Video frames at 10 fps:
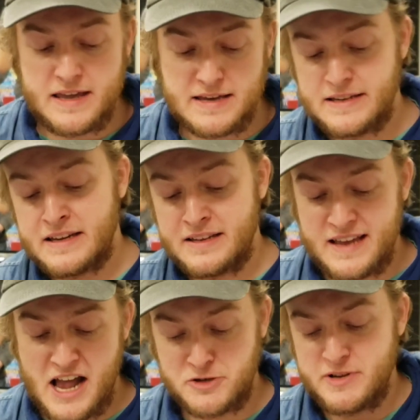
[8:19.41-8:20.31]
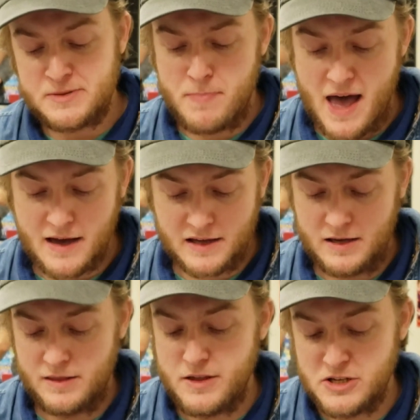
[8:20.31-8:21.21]
getting attachments back
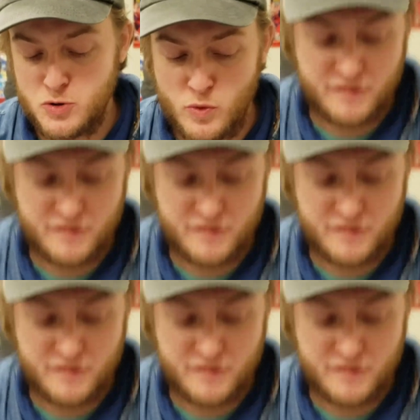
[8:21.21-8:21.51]
that you would